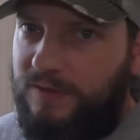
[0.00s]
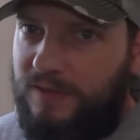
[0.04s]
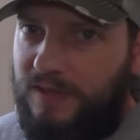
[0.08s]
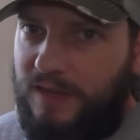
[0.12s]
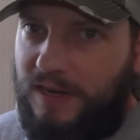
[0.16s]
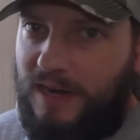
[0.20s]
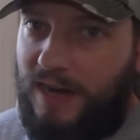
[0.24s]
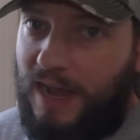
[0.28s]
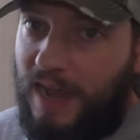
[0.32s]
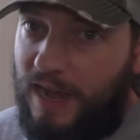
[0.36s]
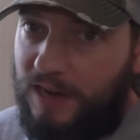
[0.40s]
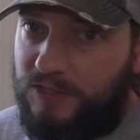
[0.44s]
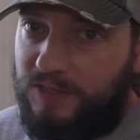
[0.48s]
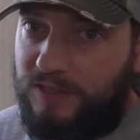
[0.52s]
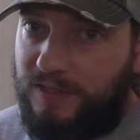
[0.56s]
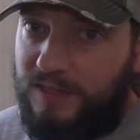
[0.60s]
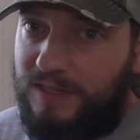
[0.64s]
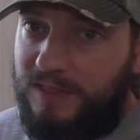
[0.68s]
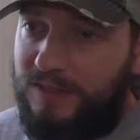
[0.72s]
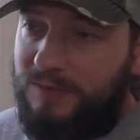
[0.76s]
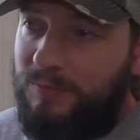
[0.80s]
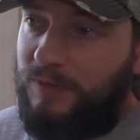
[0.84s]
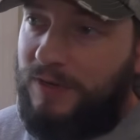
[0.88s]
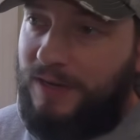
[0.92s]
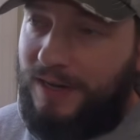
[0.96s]
than it actually
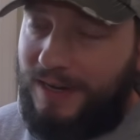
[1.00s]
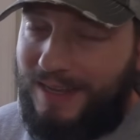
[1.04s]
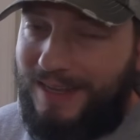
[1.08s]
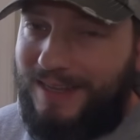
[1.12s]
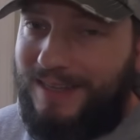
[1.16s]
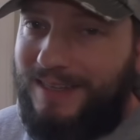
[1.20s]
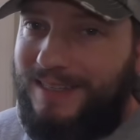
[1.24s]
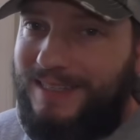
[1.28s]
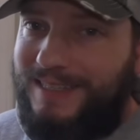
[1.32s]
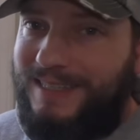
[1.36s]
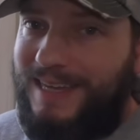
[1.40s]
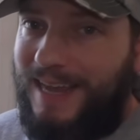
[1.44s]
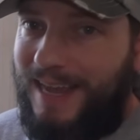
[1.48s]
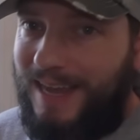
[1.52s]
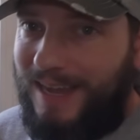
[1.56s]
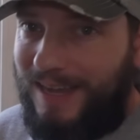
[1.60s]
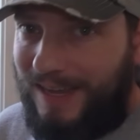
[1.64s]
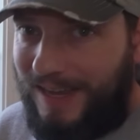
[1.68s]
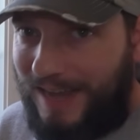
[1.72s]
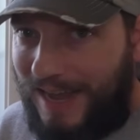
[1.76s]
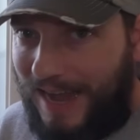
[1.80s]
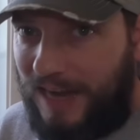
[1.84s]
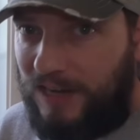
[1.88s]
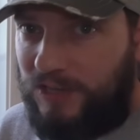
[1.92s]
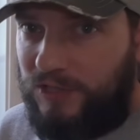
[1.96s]
is, but it is
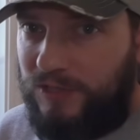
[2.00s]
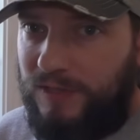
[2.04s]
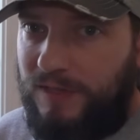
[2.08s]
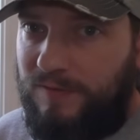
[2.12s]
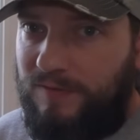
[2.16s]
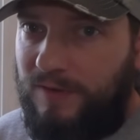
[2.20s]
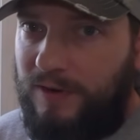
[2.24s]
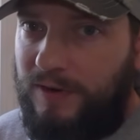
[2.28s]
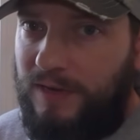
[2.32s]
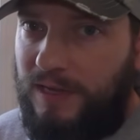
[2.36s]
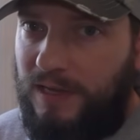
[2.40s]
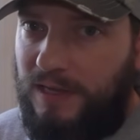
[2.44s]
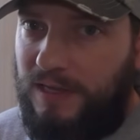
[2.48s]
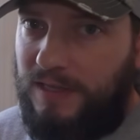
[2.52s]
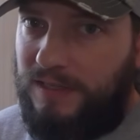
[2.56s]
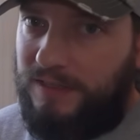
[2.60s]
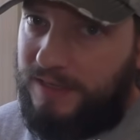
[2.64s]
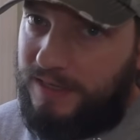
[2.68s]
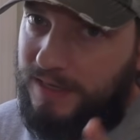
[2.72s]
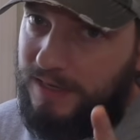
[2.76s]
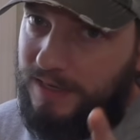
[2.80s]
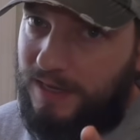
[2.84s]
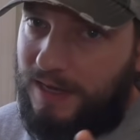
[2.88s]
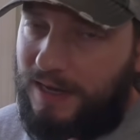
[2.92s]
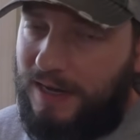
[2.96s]
actually very
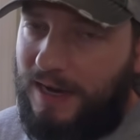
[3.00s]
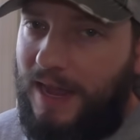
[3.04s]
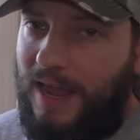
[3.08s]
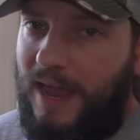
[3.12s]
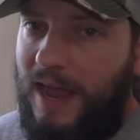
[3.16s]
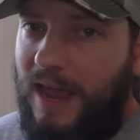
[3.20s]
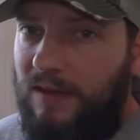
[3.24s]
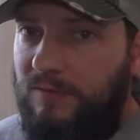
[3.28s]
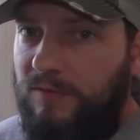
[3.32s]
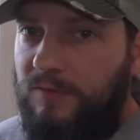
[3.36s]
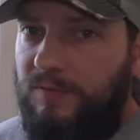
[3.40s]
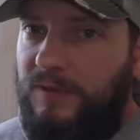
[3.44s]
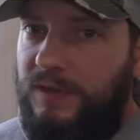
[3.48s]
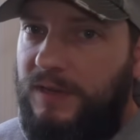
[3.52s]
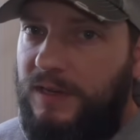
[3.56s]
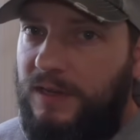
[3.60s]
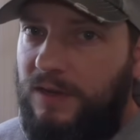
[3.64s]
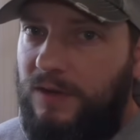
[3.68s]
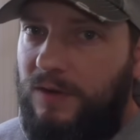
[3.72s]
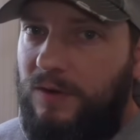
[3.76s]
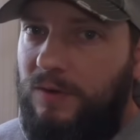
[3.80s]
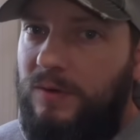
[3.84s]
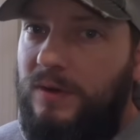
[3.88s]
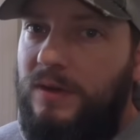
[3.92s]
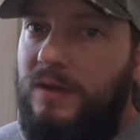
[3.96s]
easy, and I have a
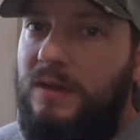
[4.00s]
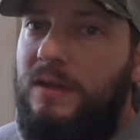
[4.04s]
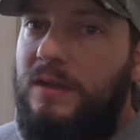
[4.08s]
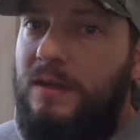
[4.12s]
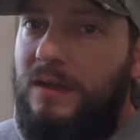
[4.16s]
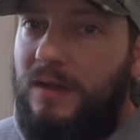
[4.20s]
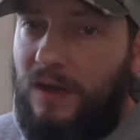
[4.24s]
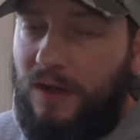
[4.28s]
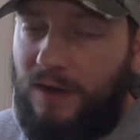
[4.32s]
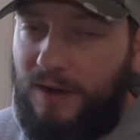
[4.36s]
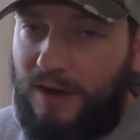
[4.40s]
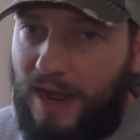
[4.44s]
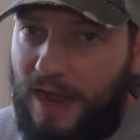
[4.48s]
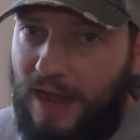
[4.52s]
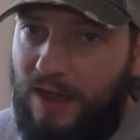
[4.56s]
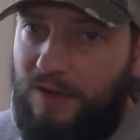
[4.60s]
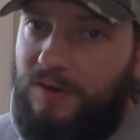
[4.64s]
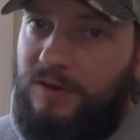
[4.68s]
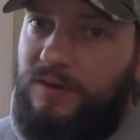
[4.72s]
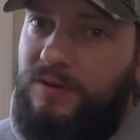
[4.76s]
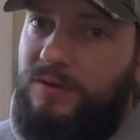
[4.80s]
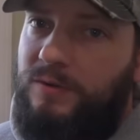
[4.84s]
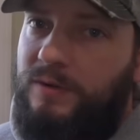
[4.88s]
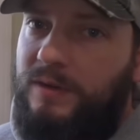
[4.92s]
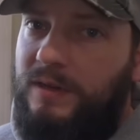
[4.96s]
video on how
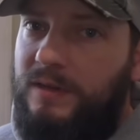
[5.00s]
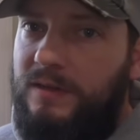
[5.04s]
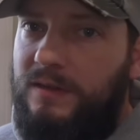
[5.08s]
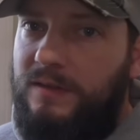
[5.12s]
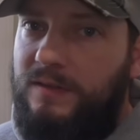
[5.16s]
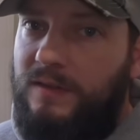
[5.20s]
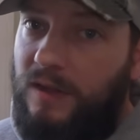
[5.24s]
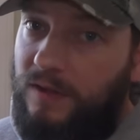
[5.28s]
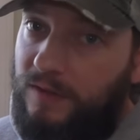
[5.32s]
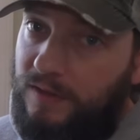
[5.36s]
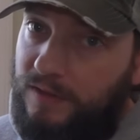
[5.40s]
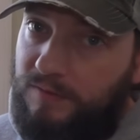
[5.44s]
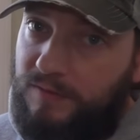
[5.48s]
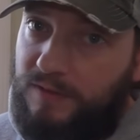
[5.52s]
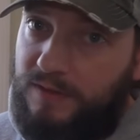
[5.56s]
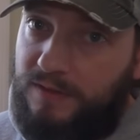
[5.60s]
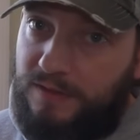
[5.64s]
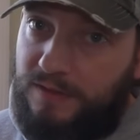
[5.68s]
to do it. I'll leave a